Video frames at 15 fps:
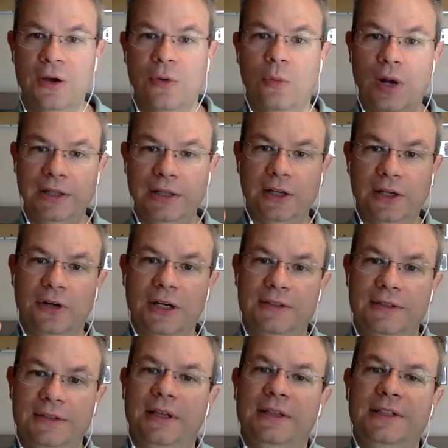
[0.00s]
while the core
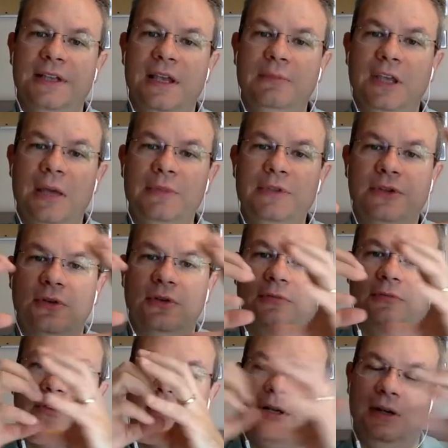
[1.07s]
at the same time is
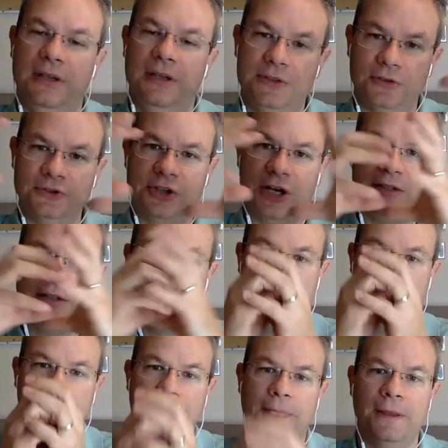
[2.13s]
contracting,